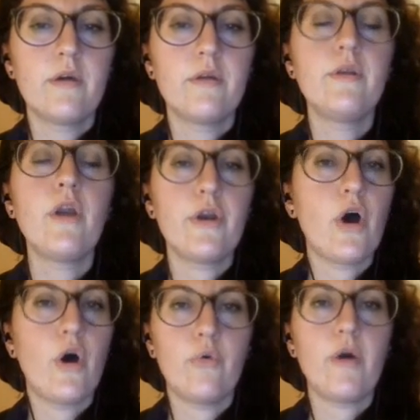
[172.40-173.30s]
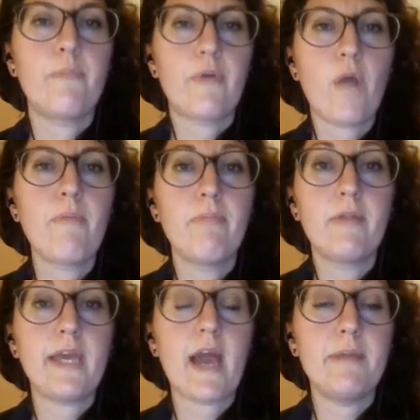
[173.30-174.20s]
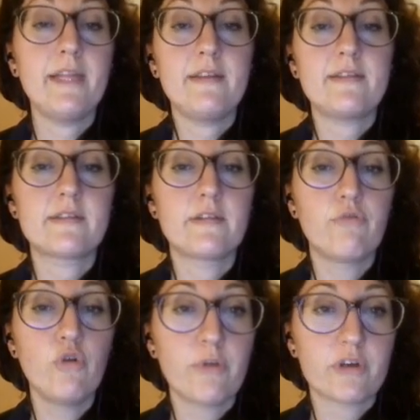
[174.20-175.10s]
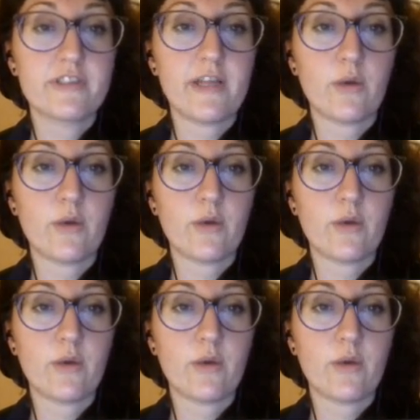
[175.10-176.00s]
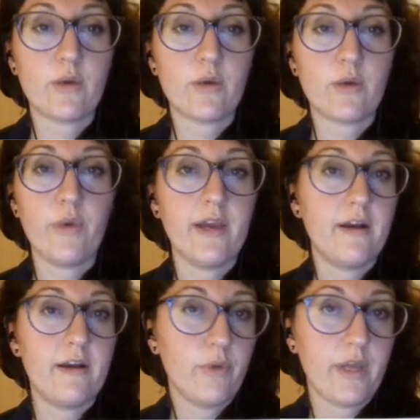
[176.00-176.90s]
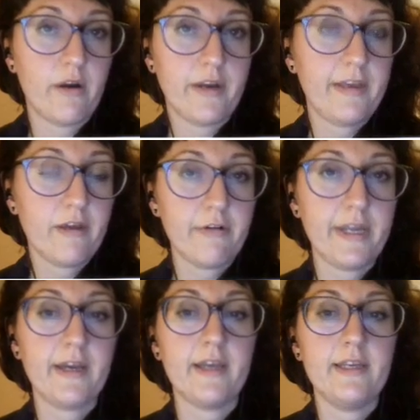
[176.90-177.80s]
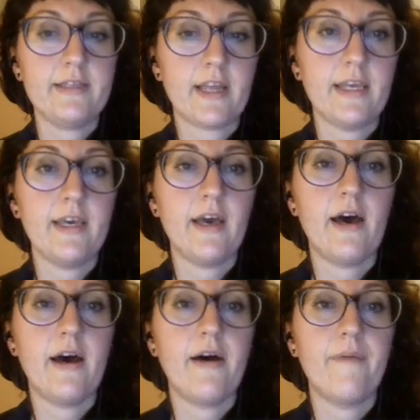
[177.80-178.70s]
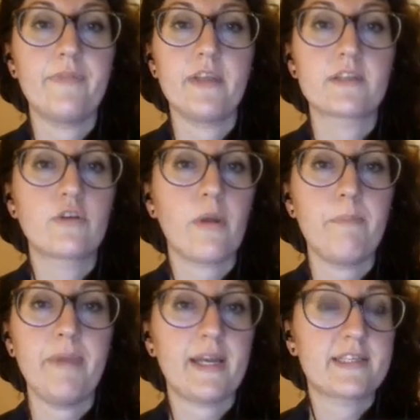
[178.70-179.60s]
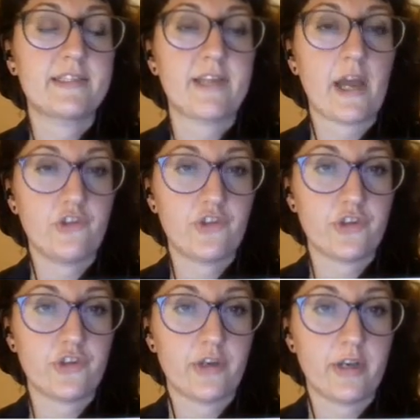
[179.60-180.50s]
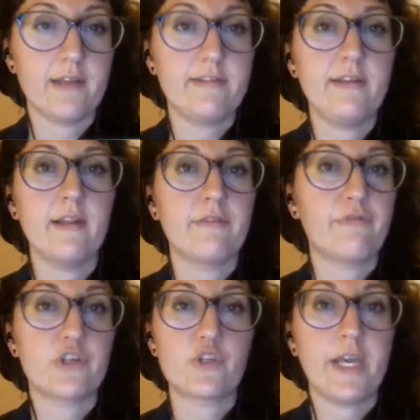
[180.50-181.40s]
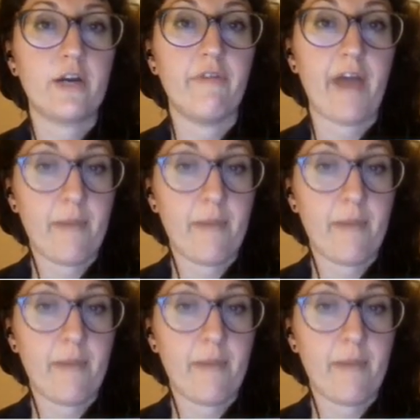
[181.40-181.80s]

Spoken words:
No, probably. I mean, this is the rumors that we are hearing in Italy. There's going to be an extension until the first week of